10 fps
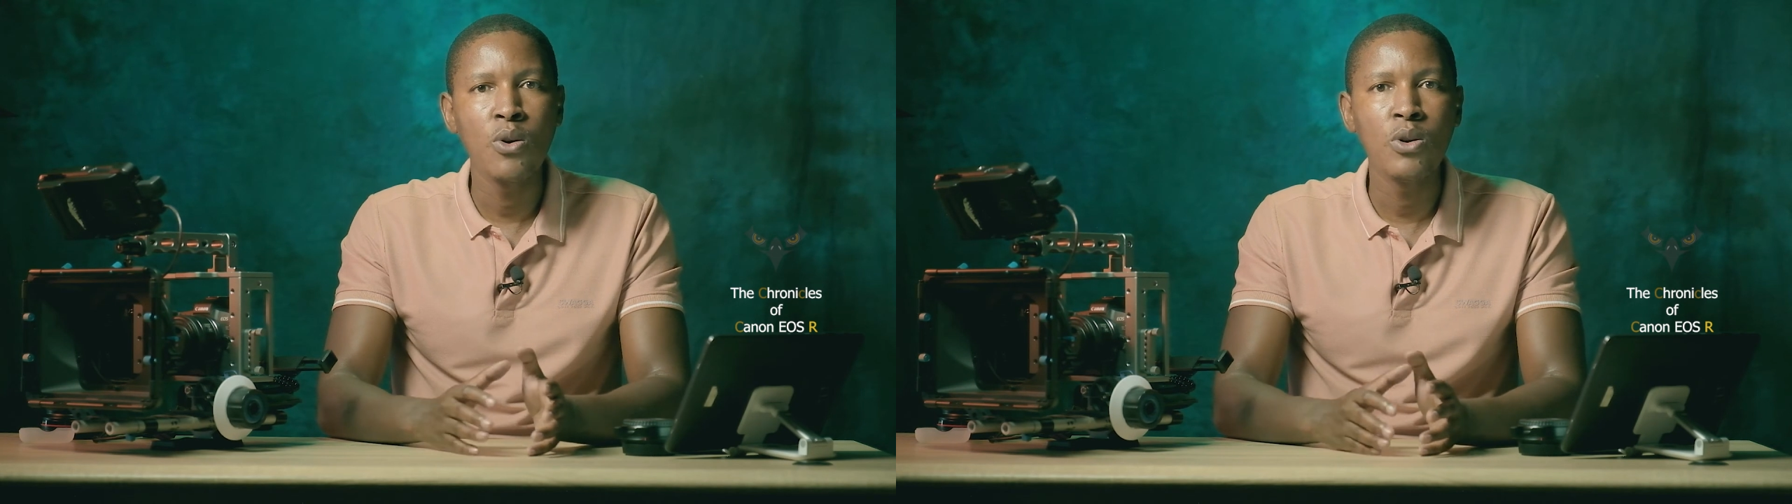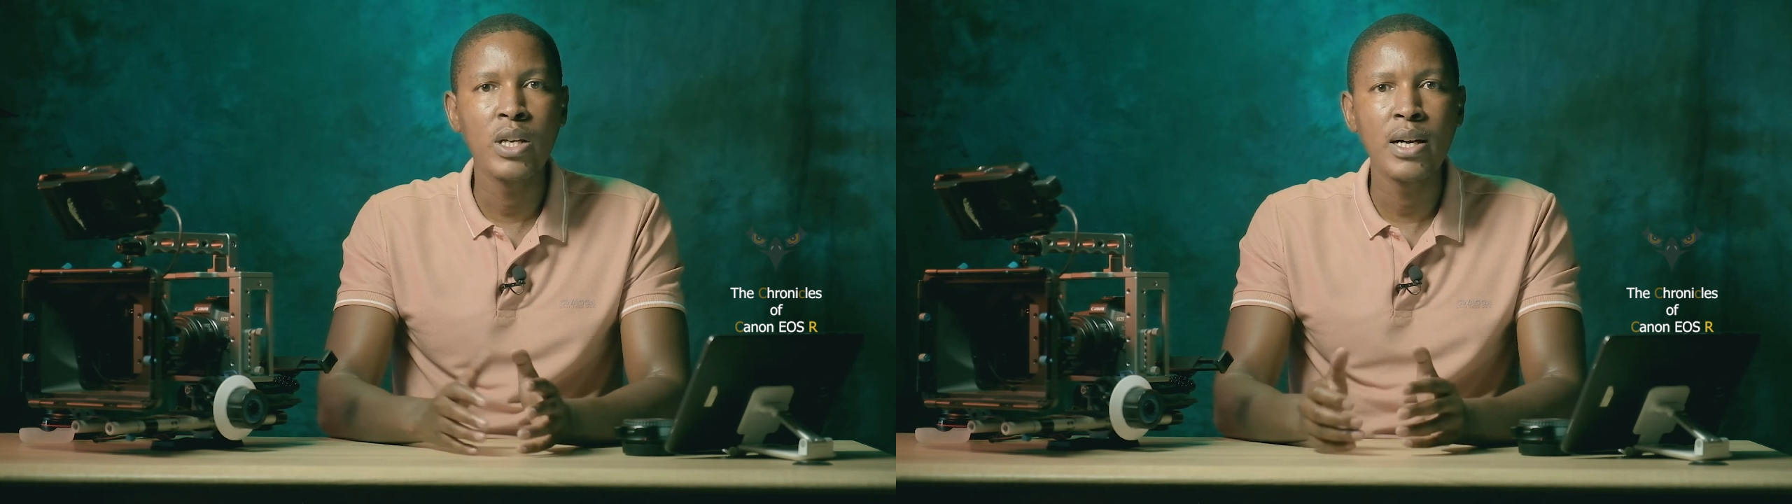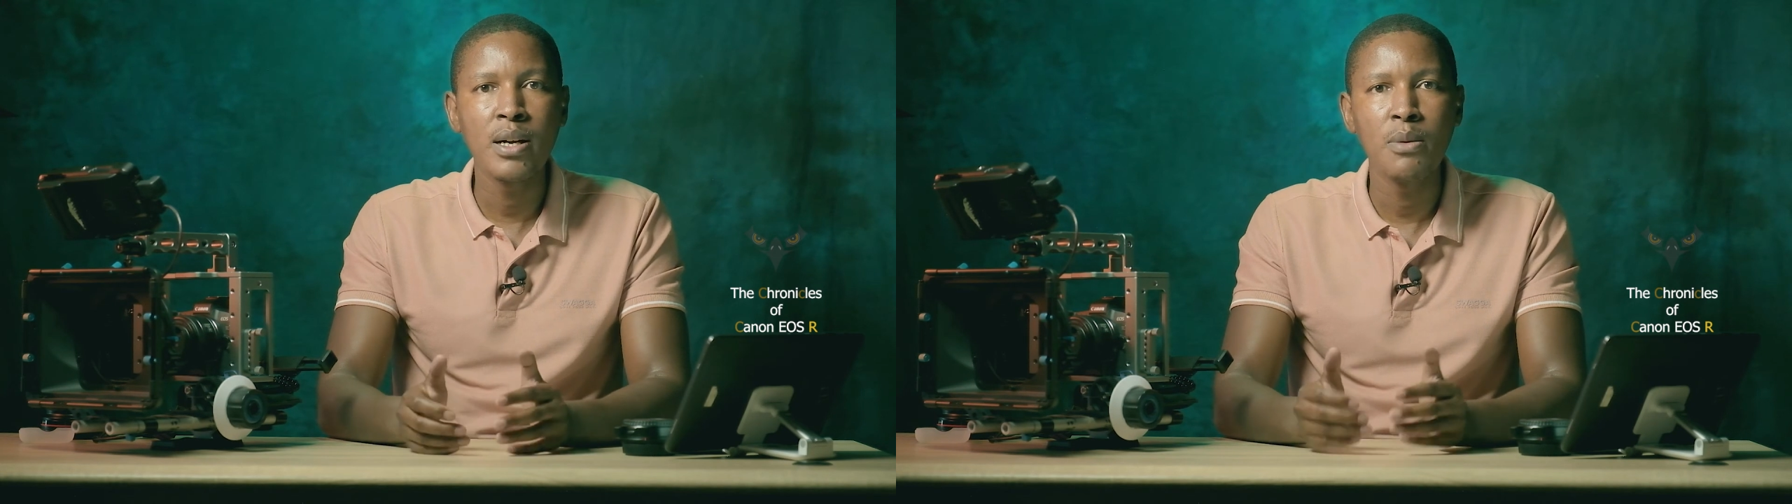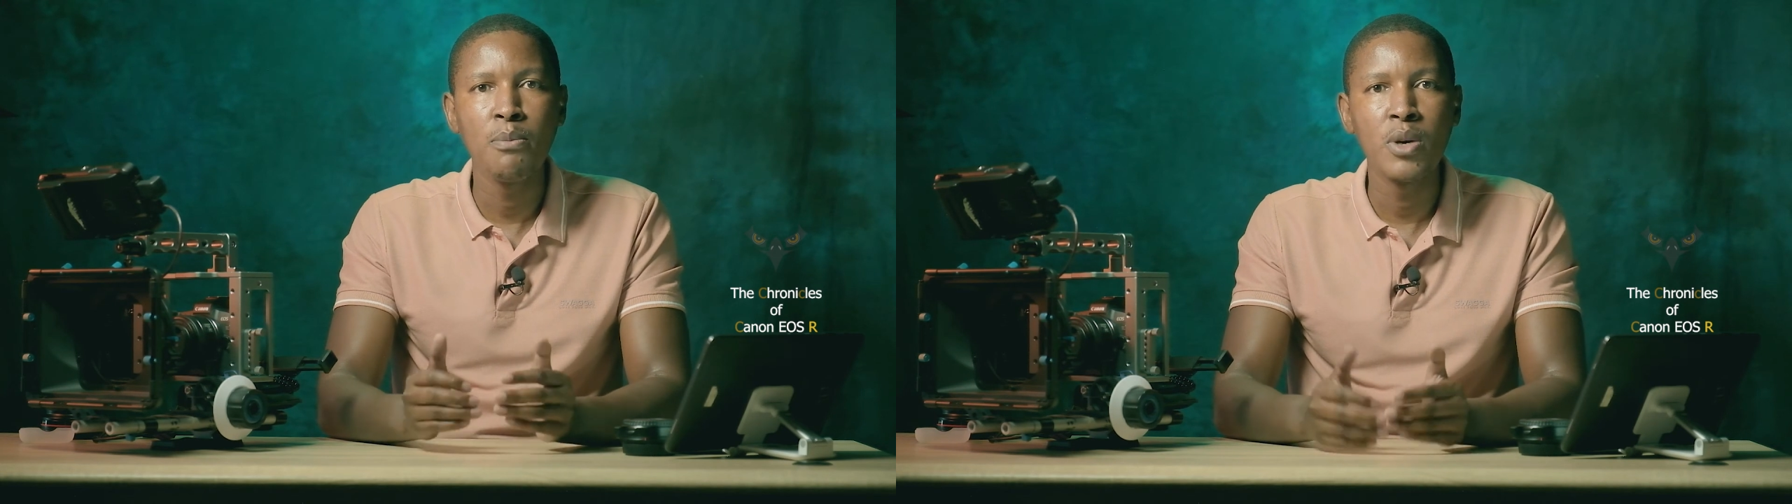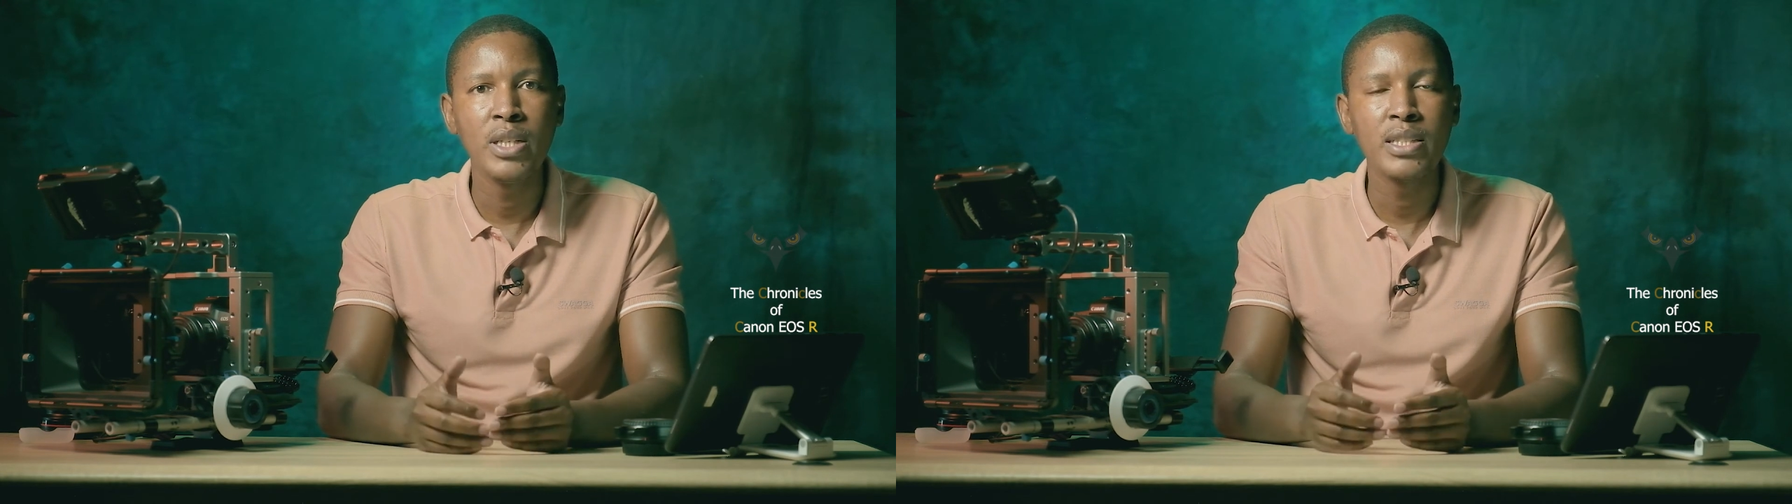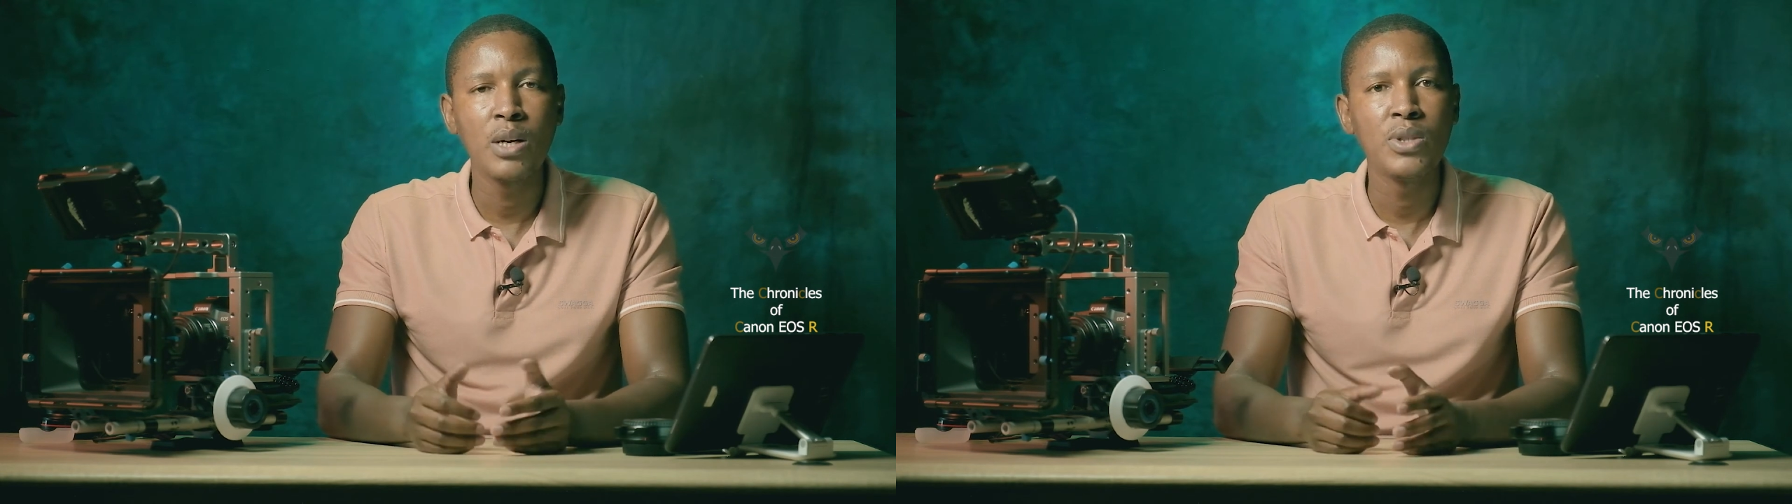older monitor,